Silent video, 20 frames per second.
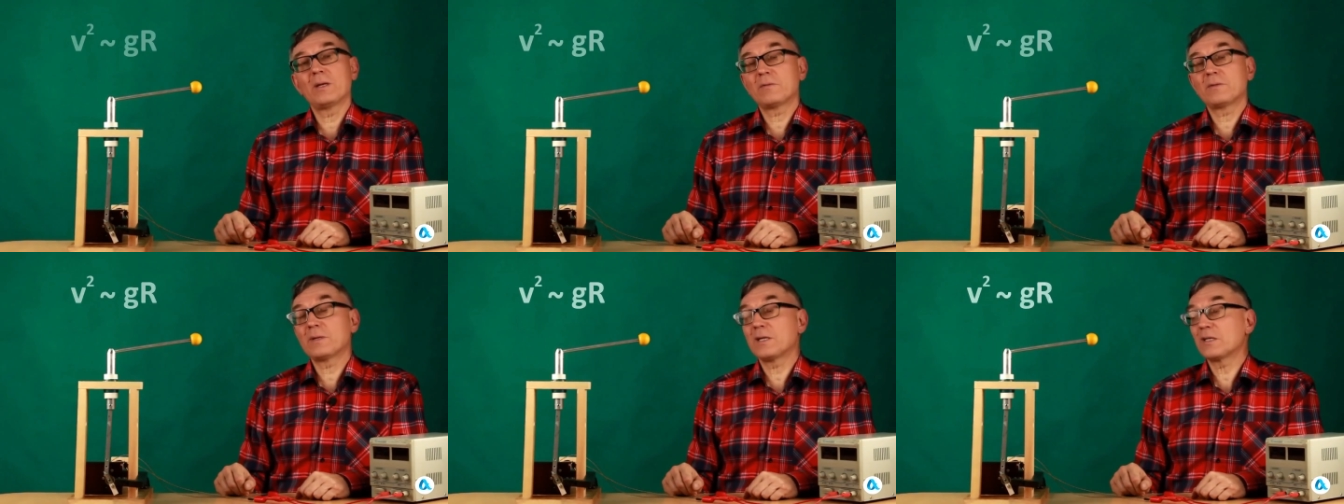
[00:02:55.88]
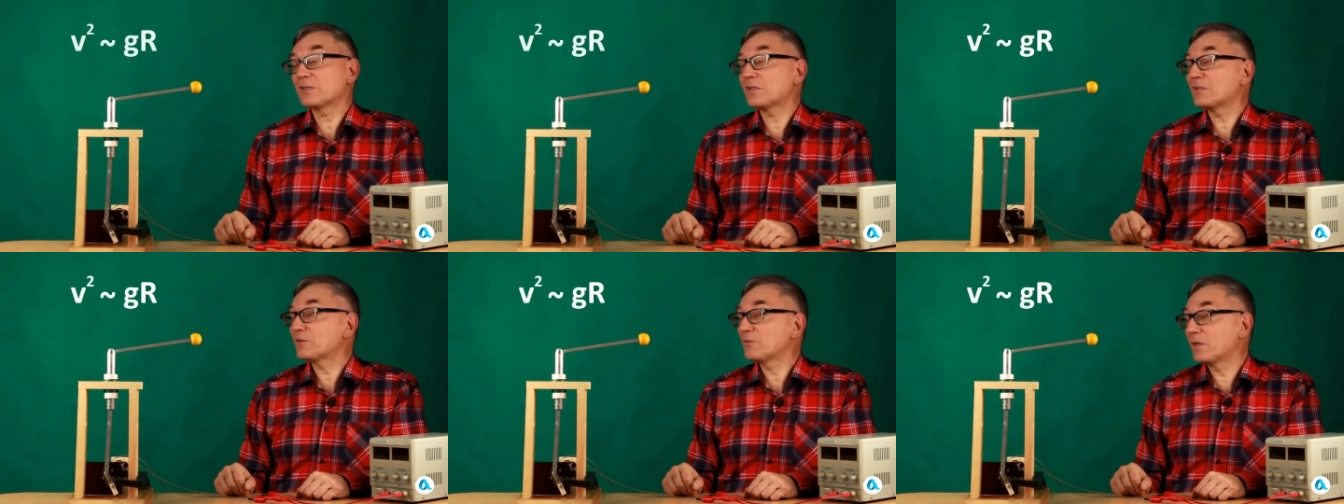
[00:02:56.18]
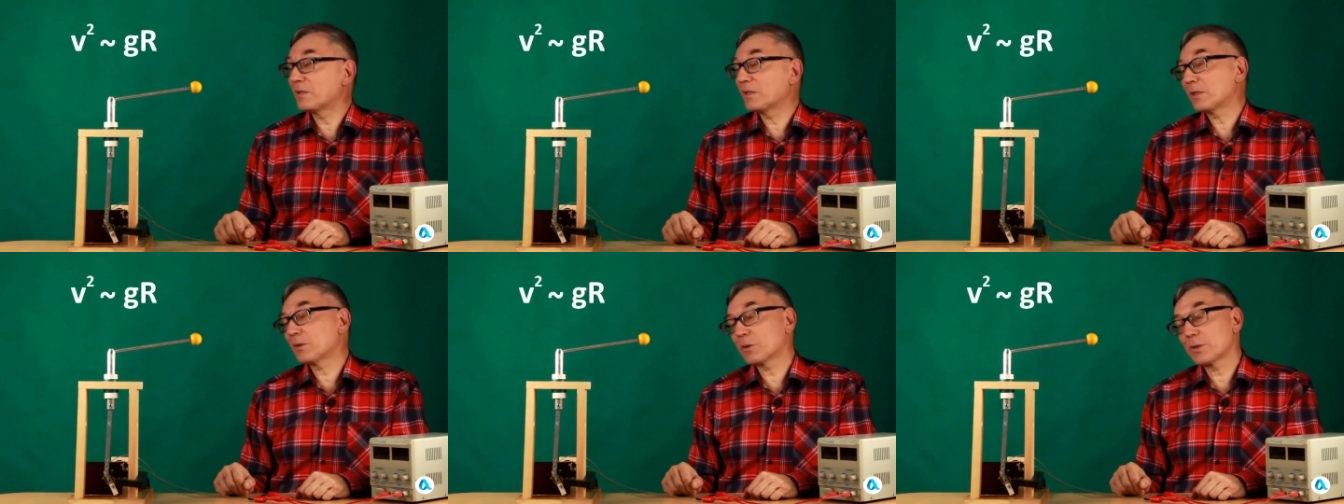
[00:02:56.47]
V2
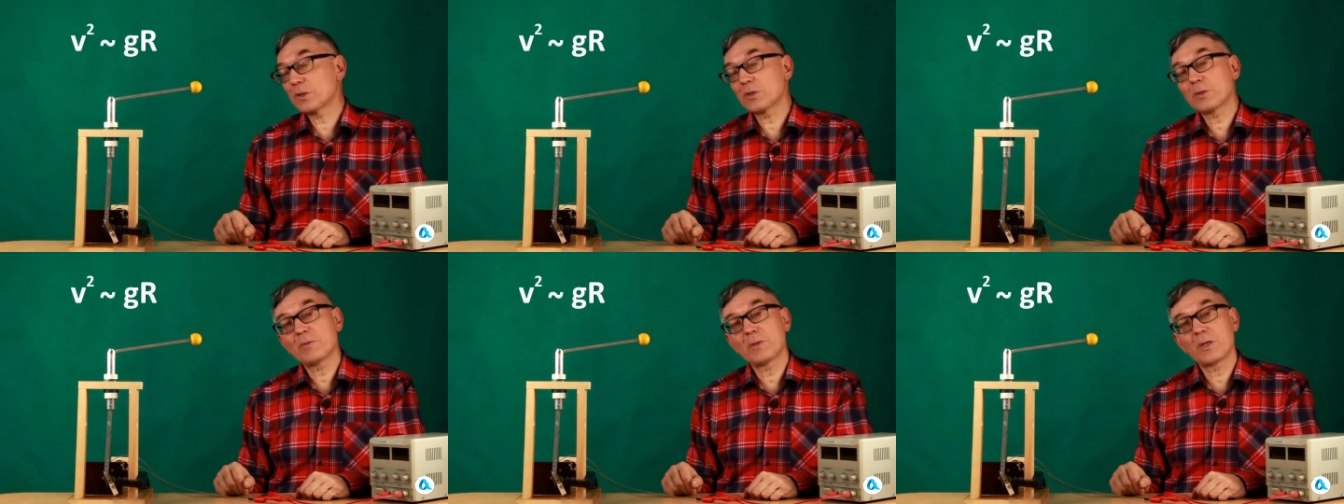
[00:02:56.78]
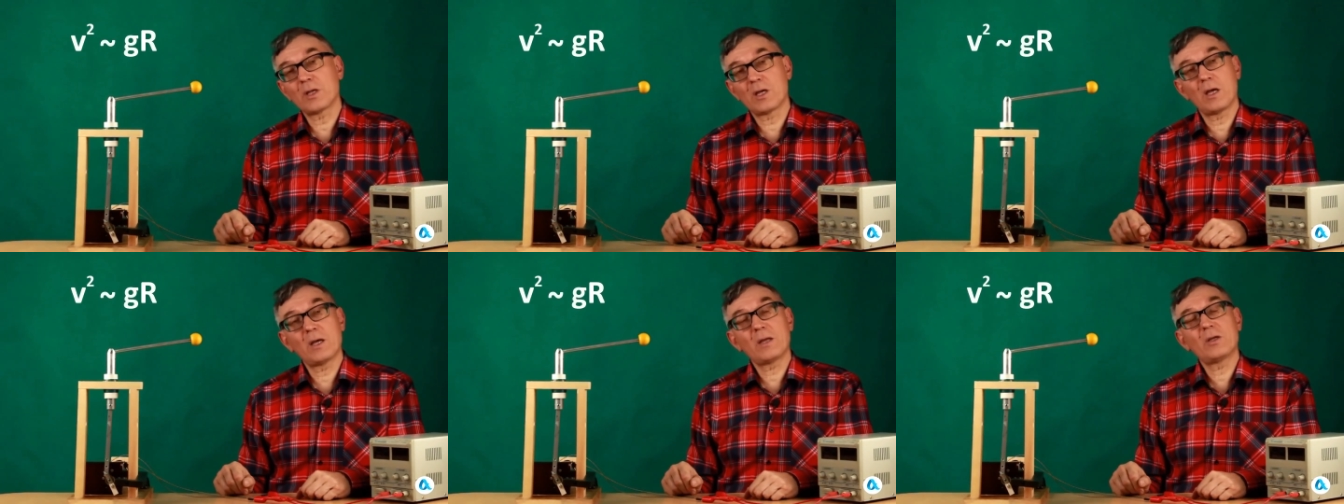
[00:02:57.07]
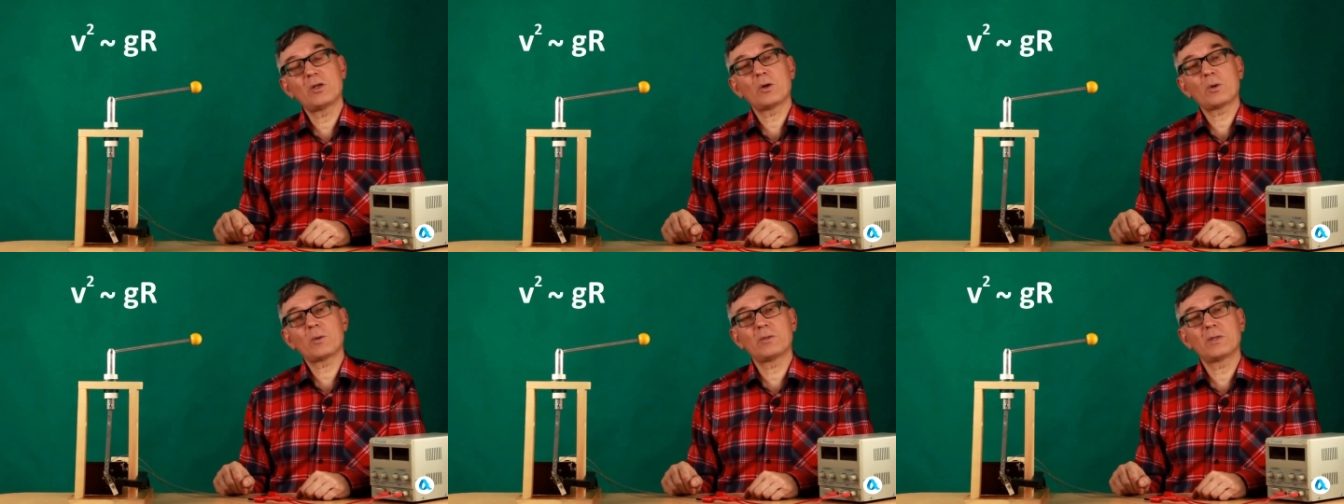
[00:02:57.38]
on the order of GR
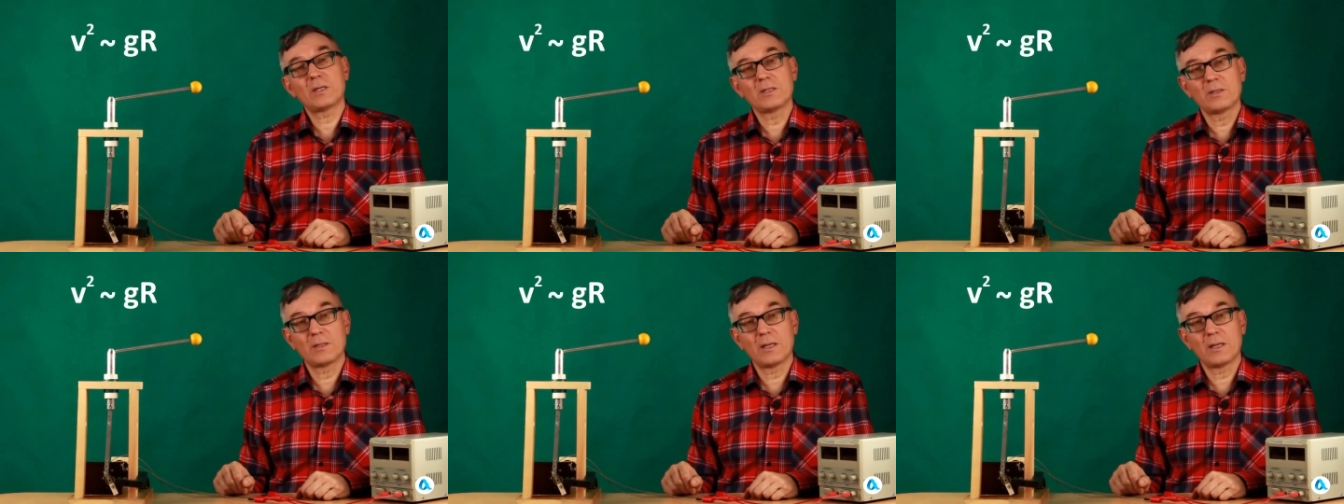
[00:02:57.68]
shows us